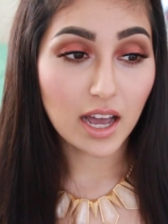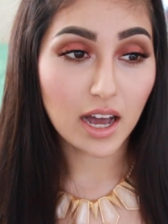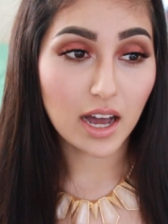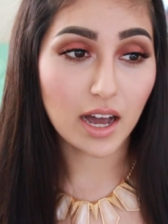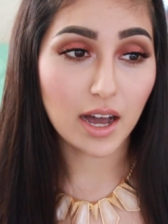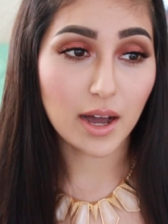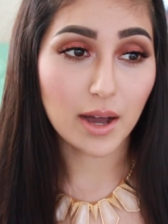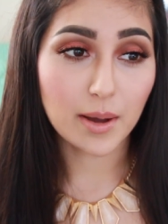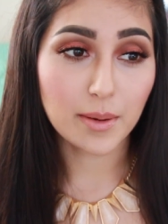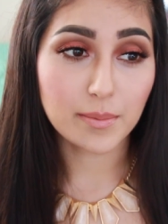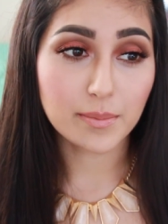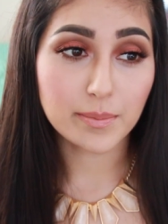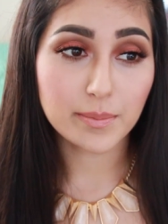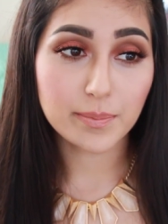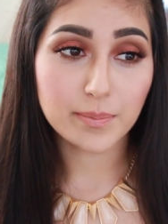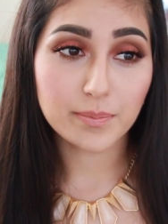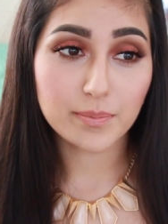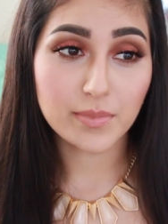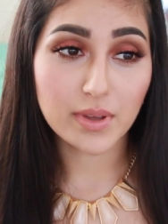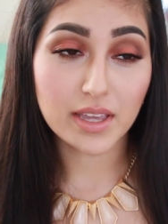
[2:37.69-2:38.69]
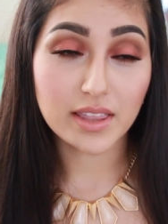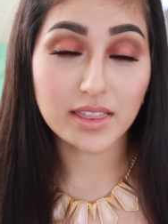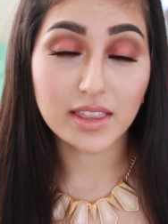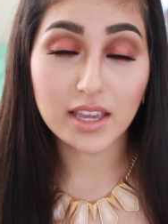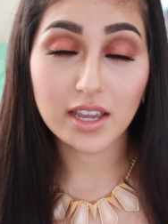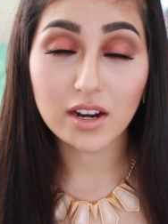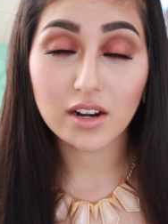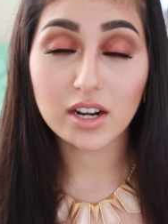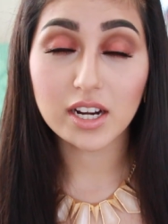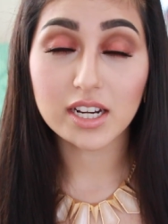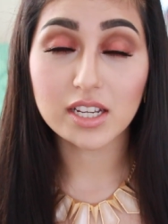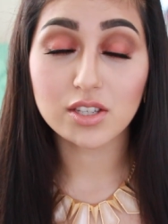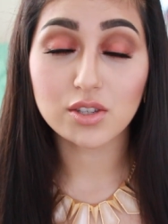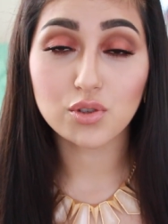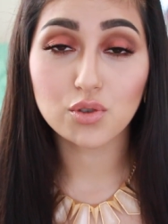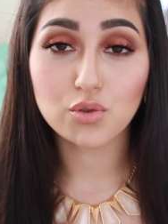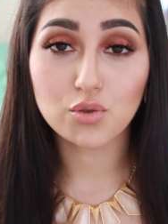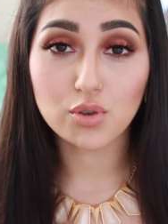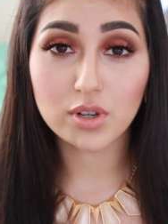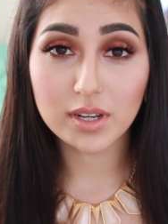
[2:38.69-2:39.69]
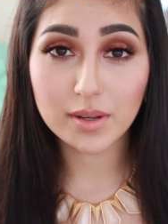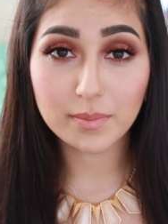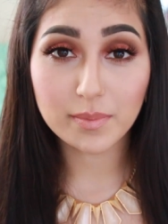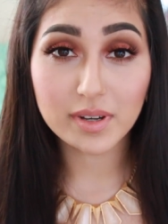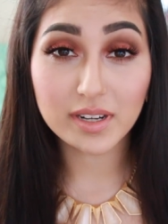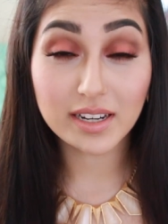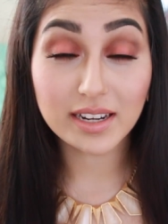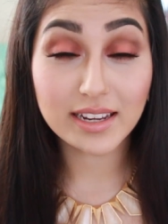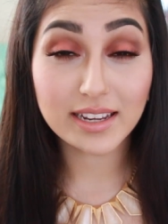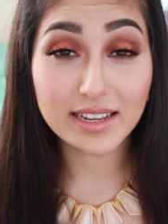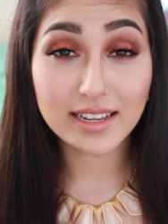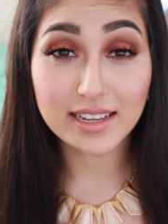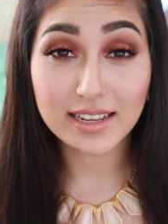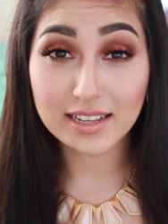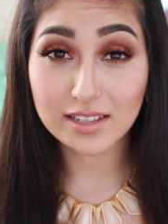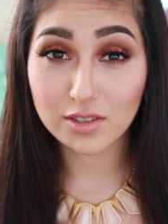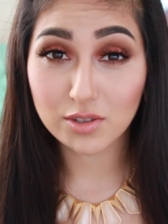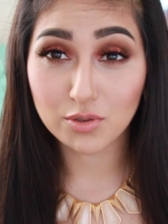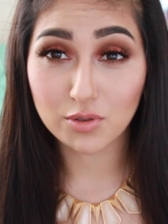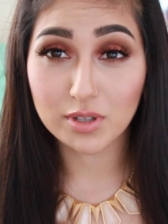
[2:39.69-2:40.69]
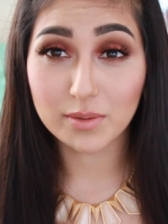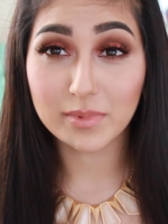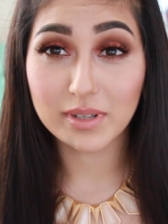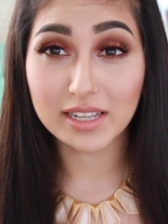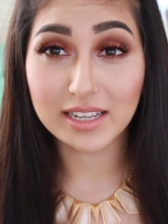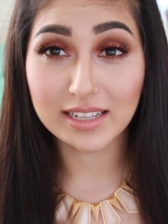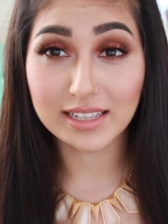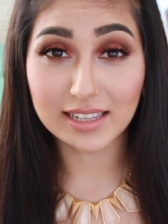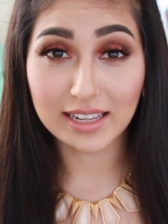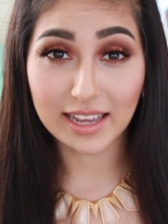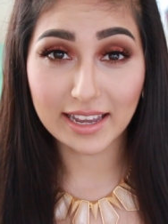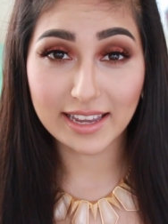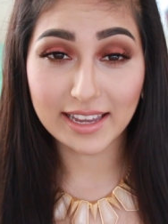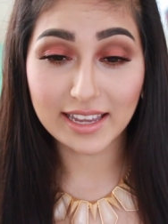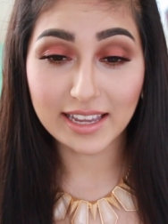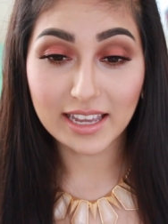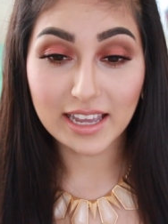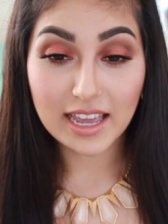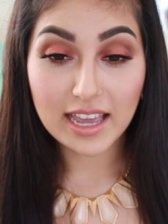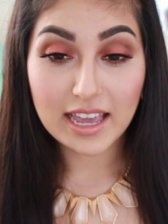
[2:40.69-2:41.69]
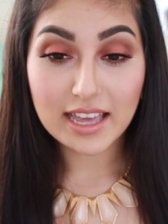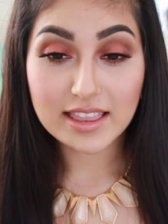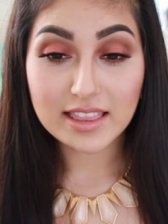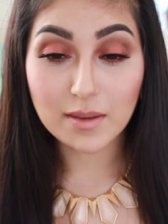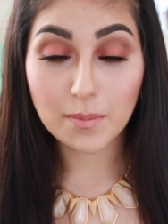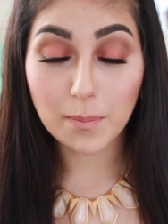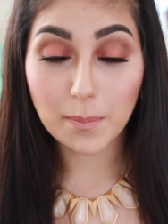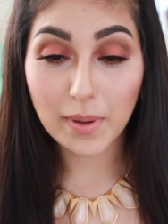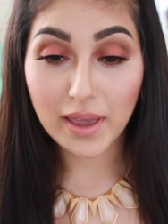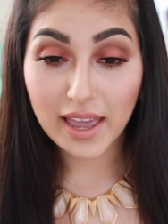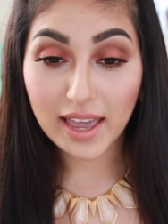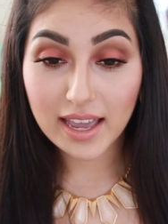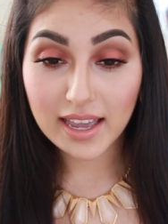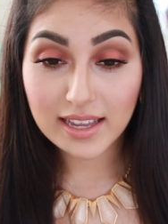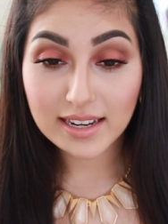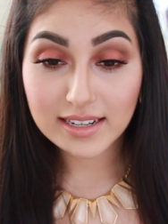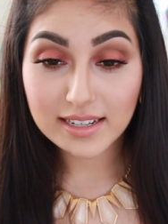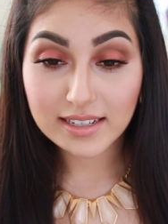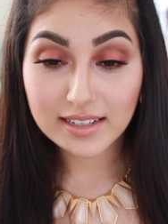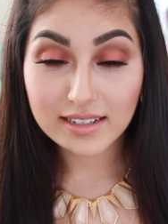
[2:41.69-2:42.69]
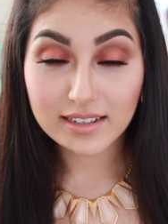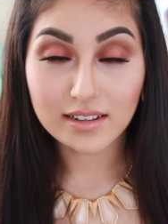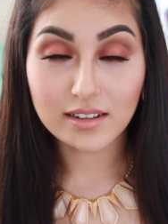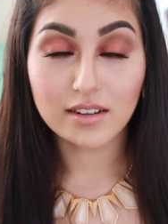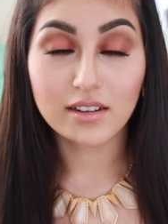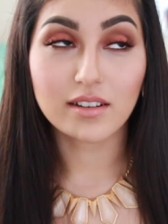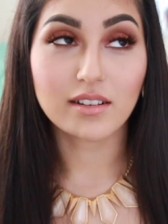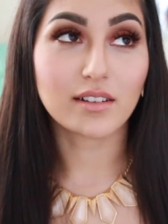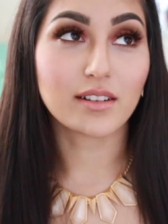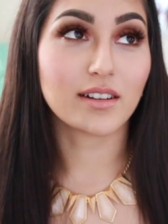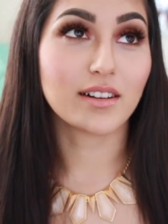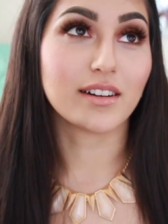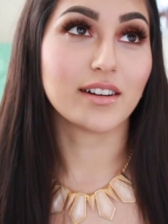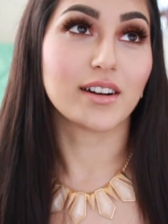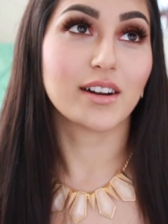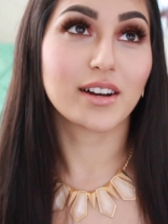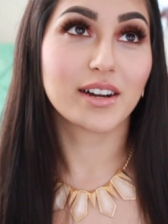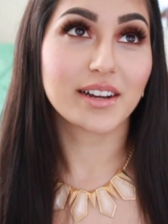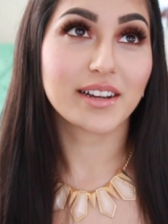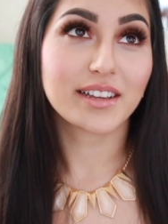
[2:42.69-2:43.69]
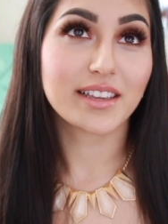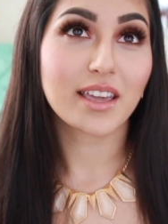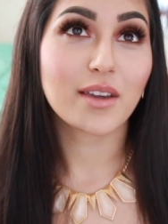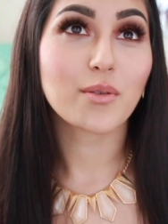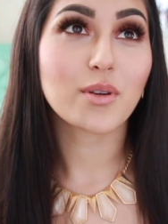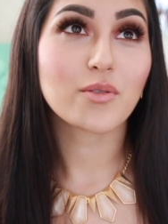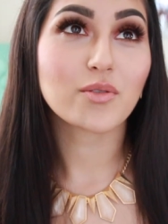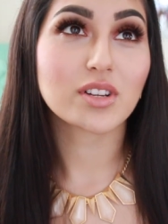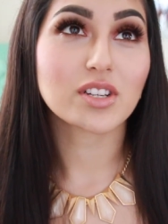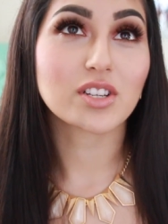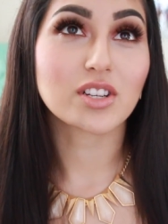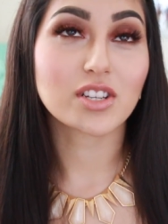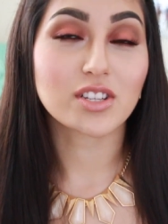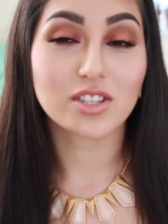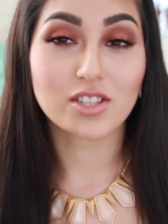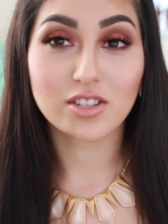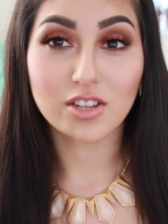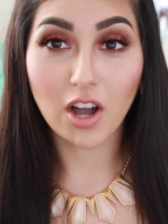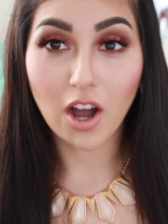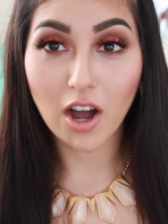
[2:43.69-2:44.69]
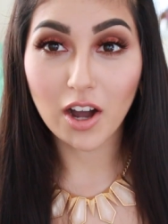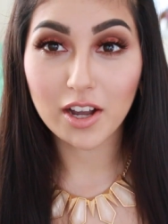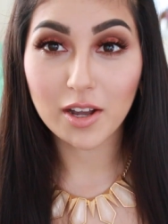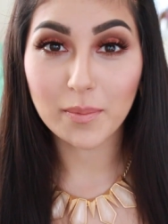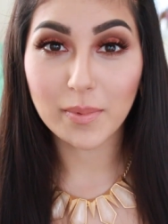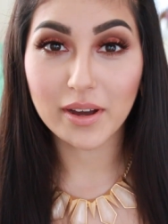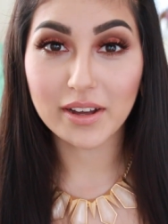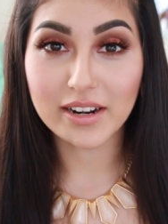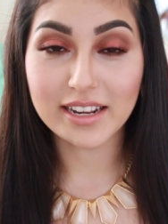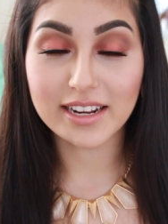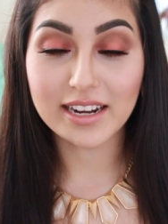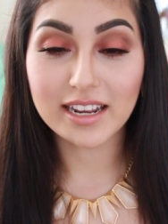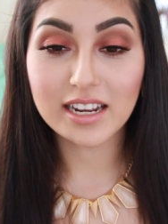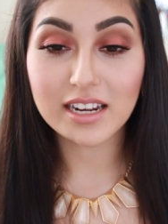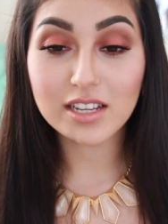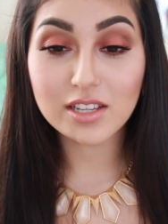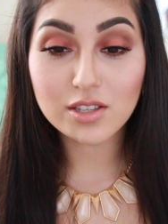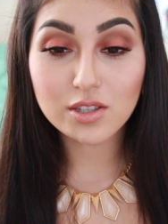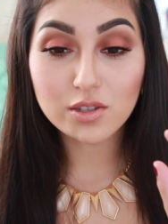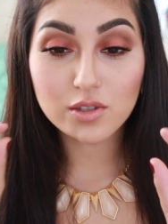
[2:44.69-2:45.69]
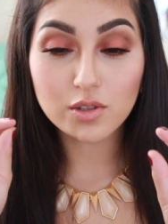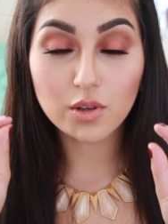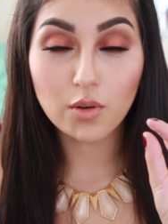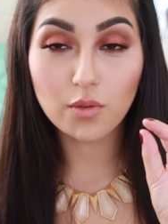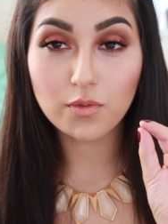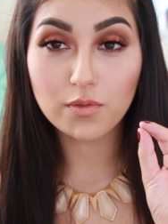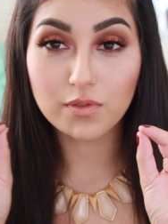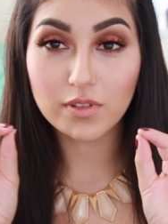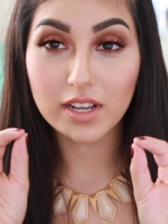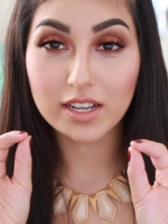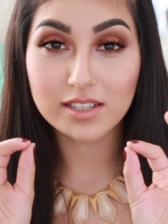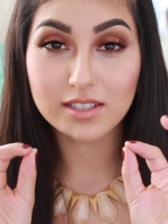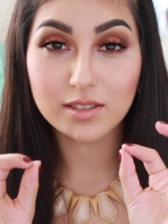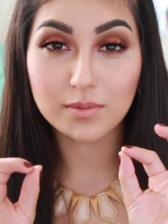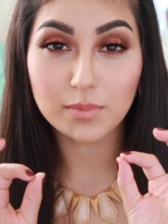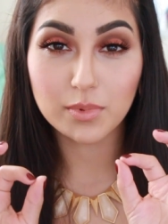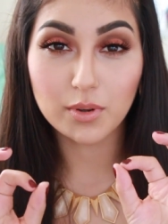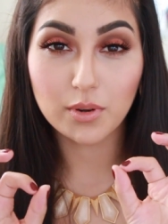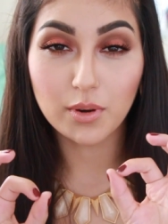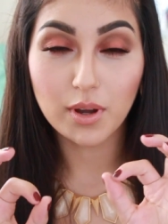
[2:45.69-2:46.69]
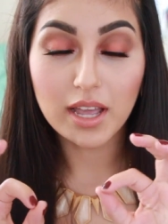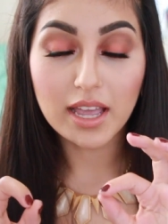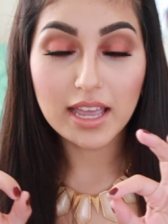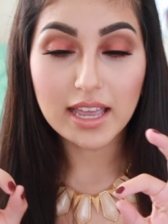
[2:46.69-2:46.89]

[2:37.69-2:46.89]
and they are extremely light. The band, oh, can we even just talk about it? It is so flexible.